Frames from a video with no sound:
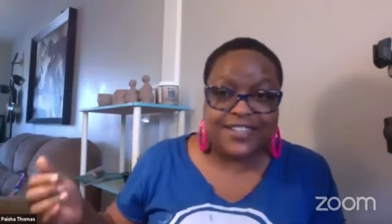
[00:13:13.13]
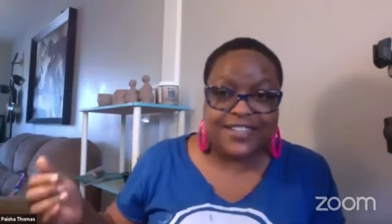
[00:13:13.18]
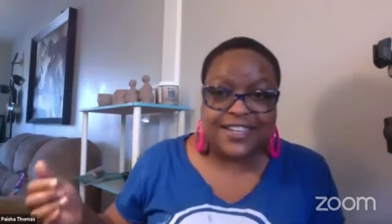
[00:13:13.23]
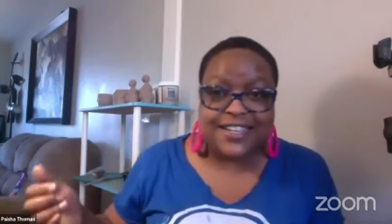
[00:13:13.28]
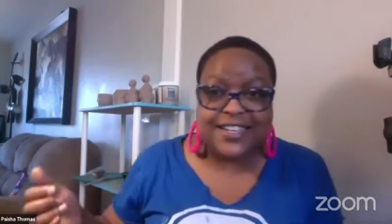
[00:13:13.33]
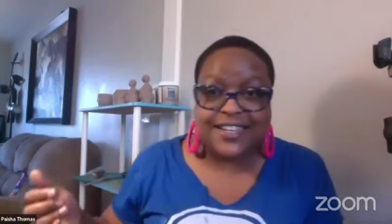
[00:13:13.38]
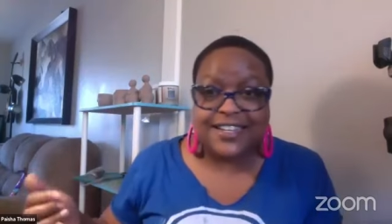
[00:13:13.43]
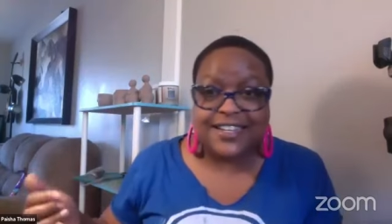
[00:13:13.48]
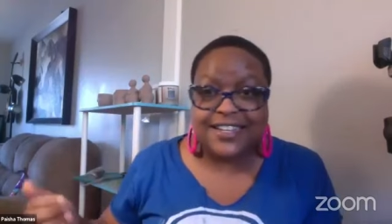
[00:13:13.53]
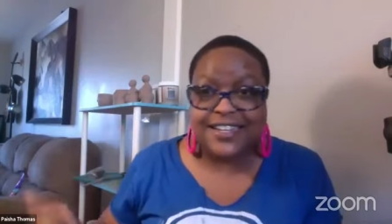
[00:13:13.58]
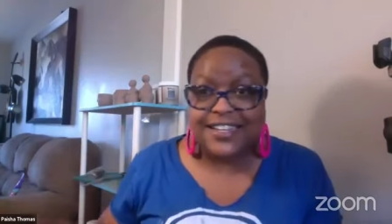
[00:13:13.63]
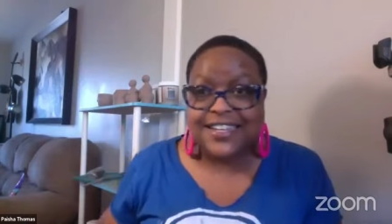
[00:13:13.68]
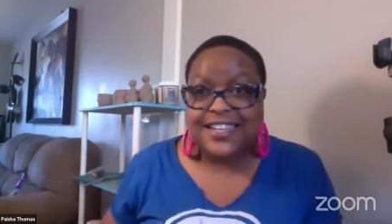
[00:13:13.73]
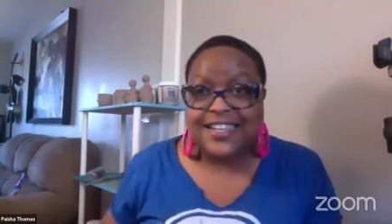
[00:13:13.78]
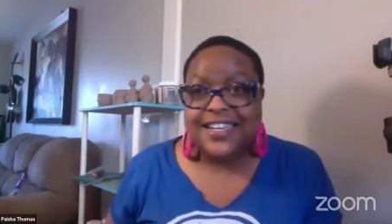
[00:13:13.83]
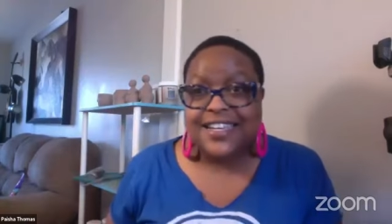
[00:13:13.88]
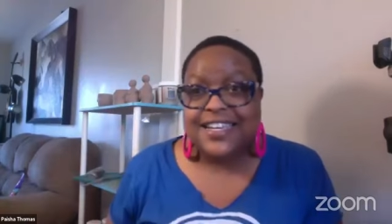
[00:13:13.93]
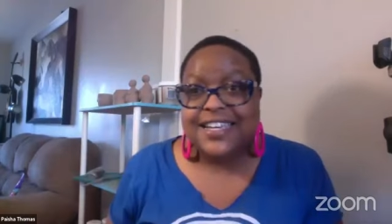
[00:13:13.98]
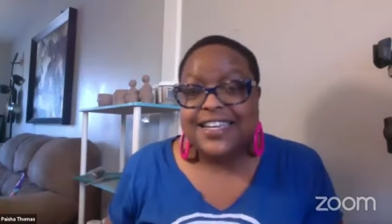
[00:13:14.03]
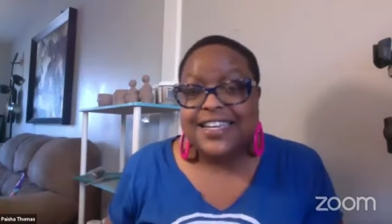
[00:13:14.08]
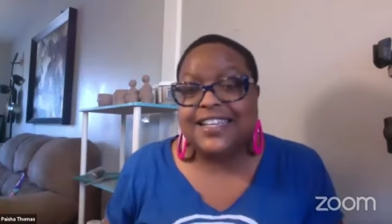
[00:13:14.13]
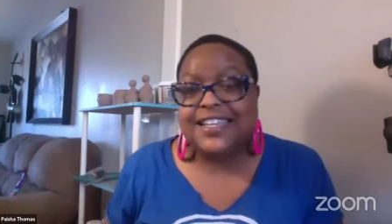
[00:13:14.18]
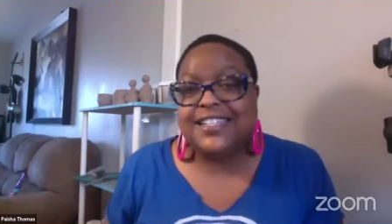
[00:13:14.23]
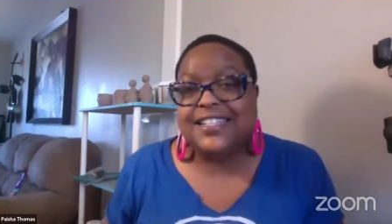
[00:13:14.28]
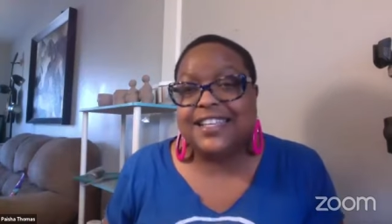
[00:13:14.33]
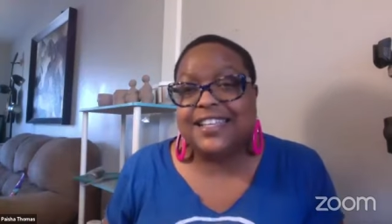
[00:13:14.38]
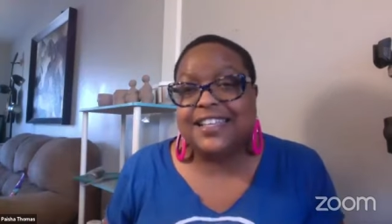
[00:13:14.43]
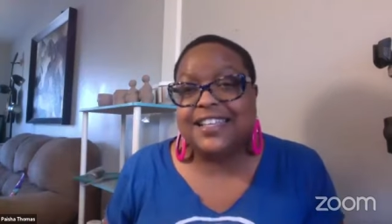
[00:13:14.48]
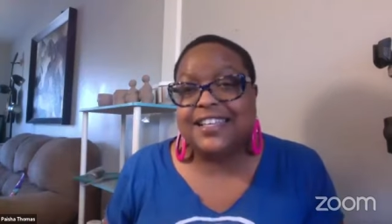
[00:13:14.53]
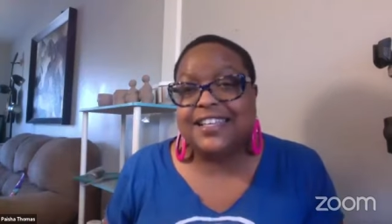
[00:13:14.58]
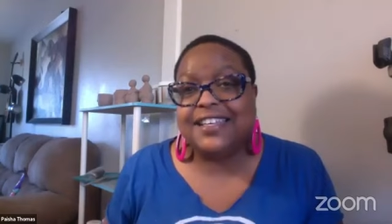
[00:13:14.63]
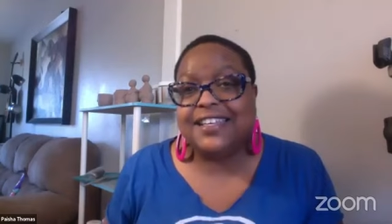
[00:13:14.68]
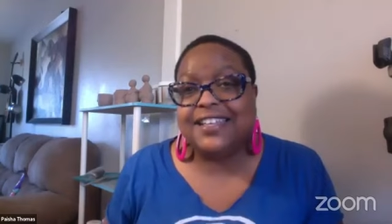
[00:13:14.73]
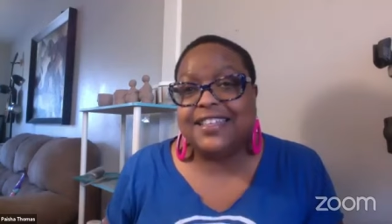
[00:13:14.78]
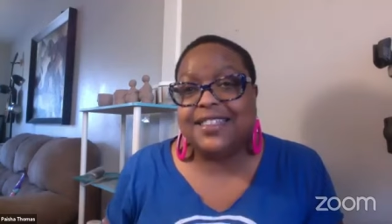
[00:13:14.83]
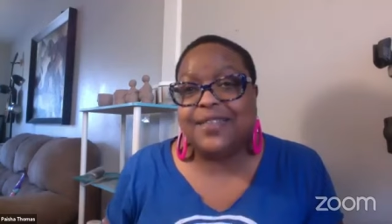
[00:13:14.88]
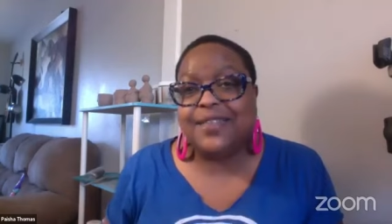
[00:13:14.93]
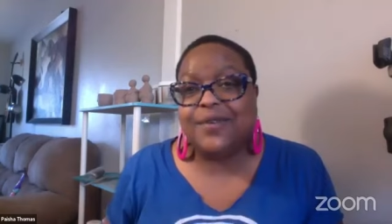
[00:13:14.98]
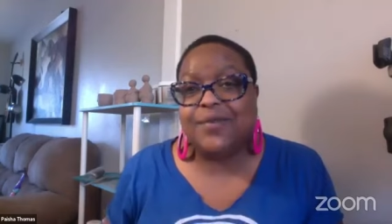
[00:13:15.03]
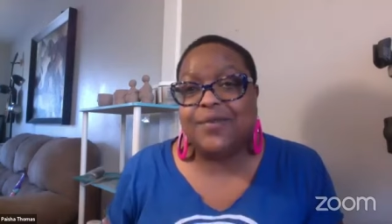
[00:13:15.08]
And he said
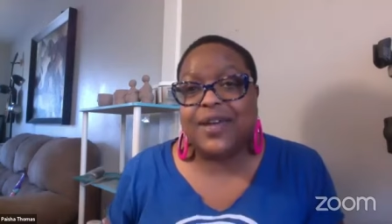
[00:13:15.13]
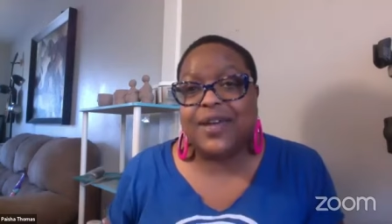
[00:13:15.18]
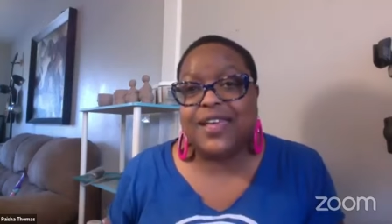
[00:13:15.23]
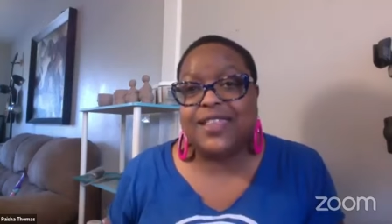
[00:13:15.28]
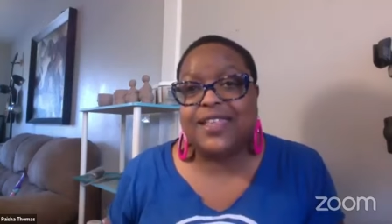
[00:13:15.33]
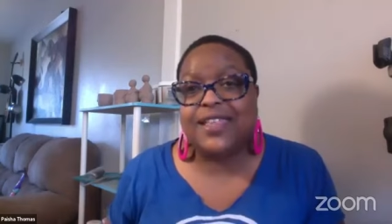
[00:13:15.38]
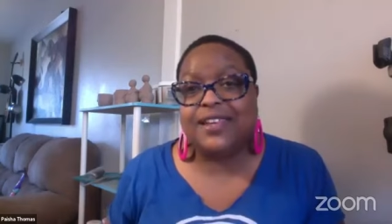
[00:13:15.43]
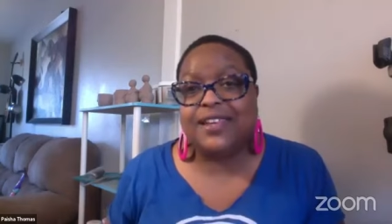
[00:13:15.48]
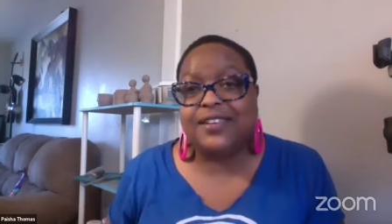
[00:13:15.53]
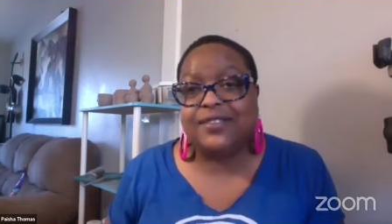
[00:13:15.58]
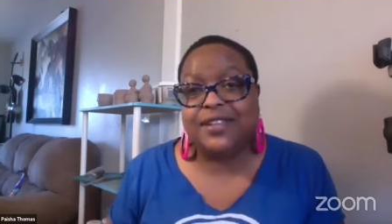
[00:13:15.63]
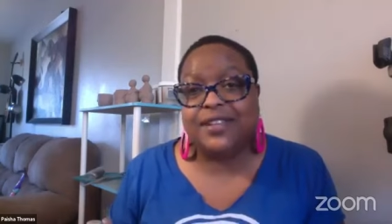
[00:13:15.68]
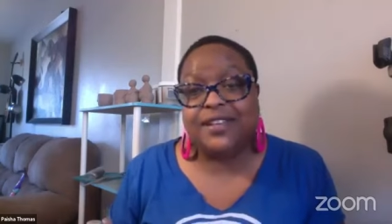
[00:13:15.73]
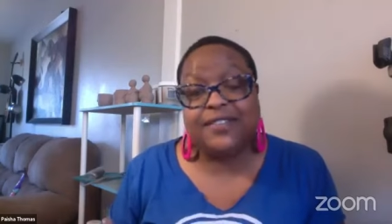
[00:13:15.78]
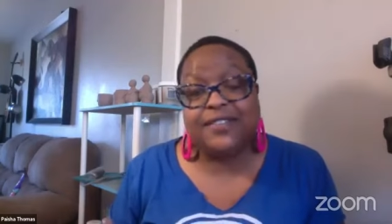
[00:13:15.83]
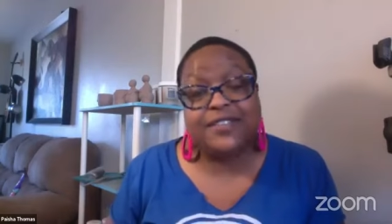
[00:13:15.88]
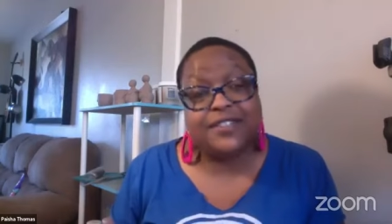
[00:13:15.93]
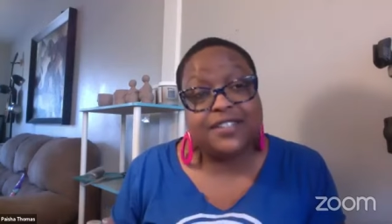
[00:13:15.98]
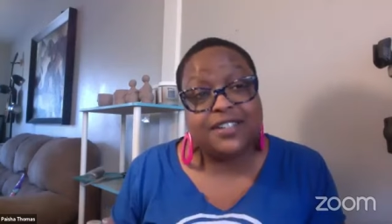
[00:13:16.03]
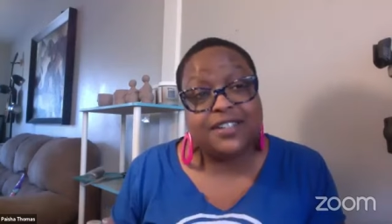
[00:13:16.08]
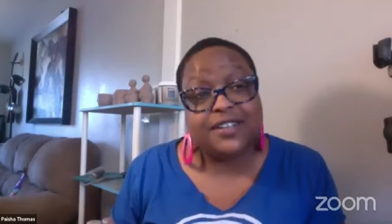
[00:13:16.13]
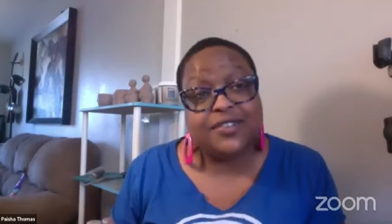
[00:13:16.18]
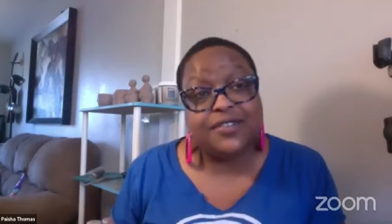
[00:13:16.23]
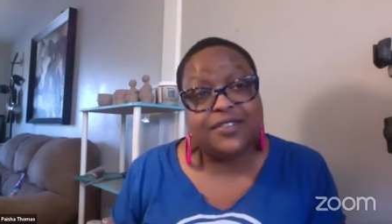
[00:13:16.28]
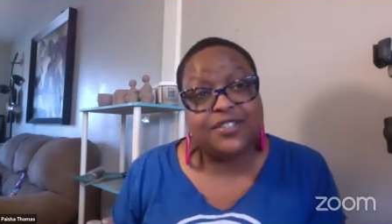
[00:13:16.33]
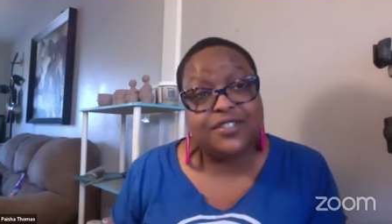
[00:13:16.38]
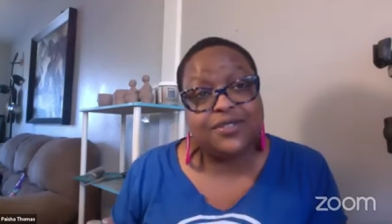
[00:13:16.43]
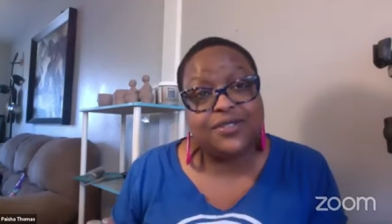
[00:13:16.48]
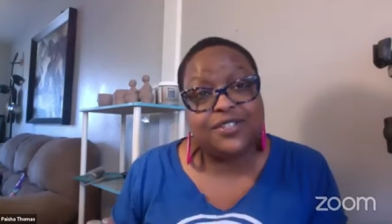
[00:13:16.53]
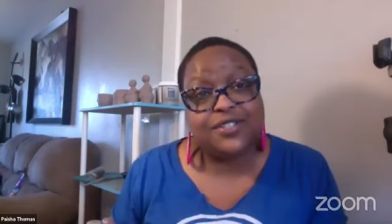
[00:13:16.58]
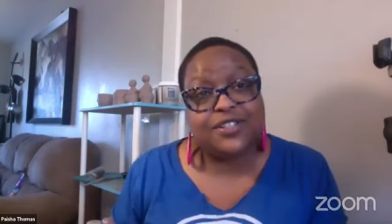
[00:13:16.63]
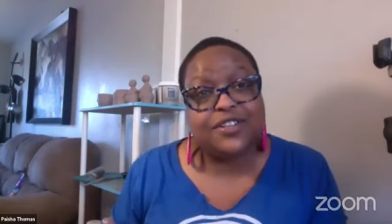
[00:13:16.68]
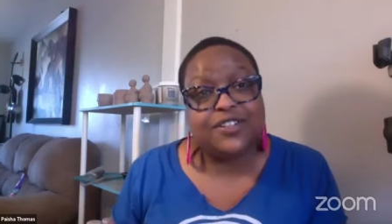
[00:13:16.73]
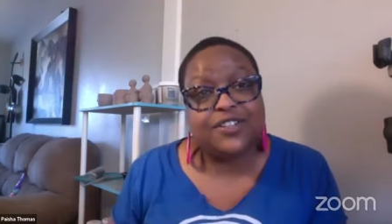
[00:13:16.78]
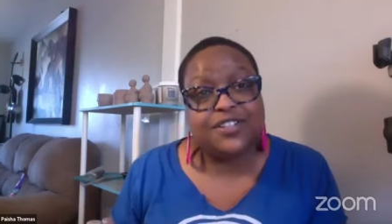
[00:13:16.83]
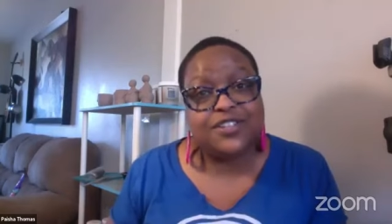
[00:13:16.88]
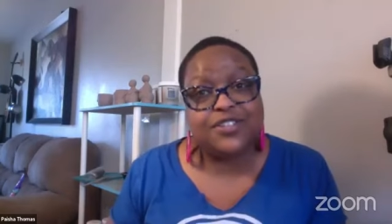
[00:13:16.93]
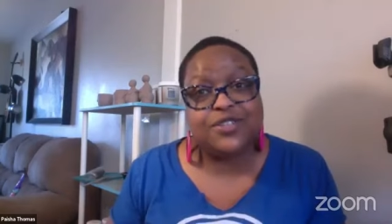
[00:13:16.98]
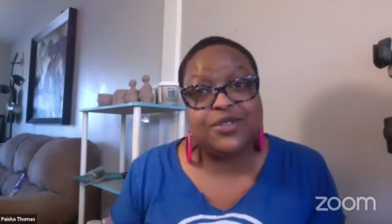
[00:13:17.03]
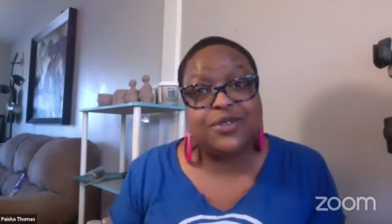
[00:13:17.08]
the the way that you love yourself is you
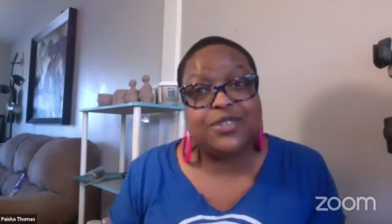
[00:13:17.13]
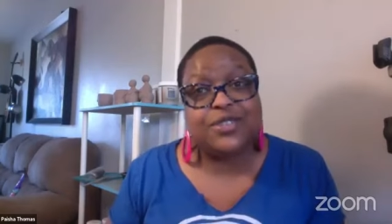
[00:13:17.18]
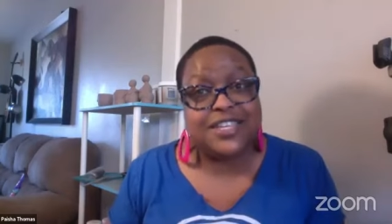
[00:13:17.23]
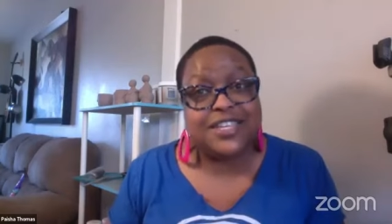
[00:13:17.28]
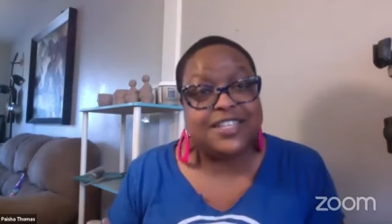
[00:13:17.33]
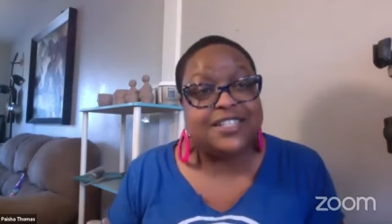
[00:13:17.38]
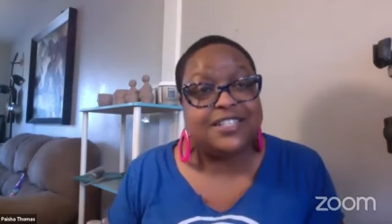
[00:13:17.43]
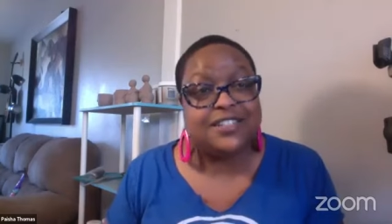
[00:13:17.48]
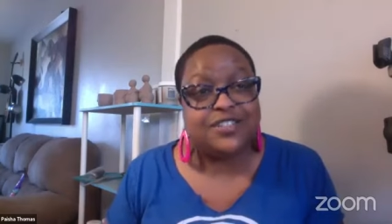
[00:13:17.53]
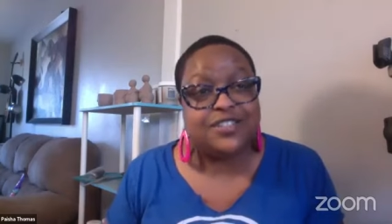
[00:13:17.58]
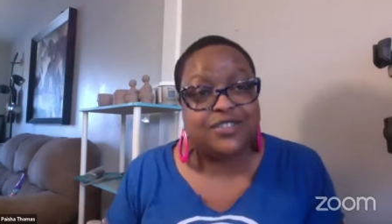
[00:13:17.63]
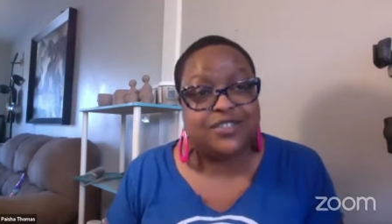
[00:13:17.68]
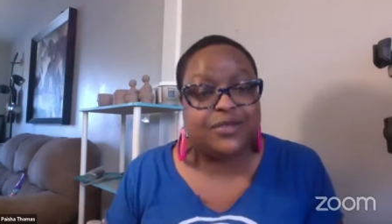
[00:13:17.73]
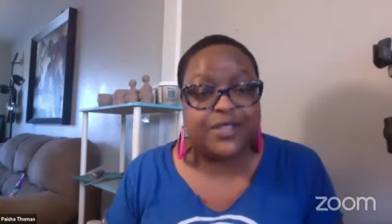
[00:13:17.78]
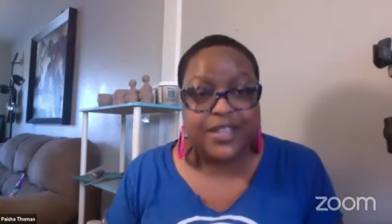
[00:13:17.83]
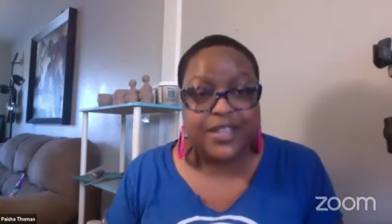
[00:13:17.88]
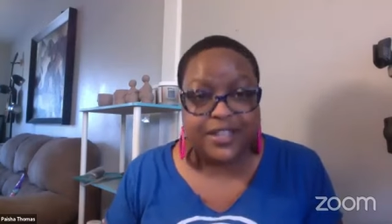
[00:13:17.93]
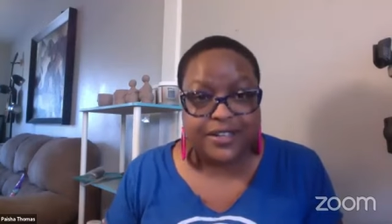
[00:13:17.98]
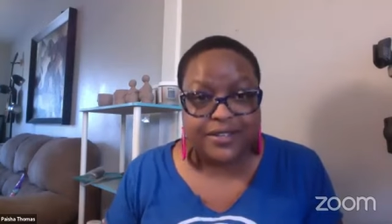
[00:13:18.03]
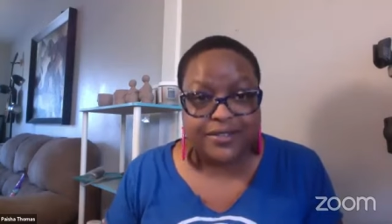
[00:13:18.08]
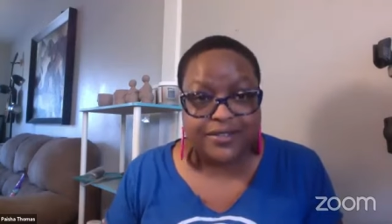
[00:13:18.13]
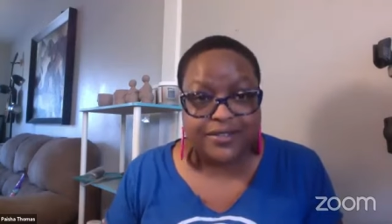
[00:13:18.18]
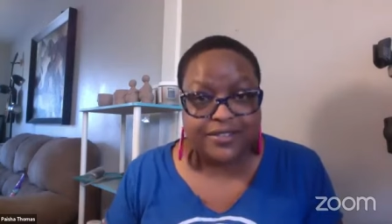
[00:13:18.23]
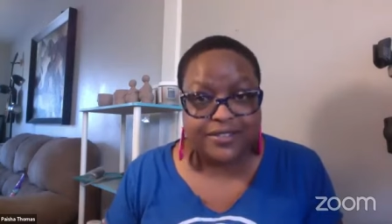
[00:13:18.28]
start to do things that you love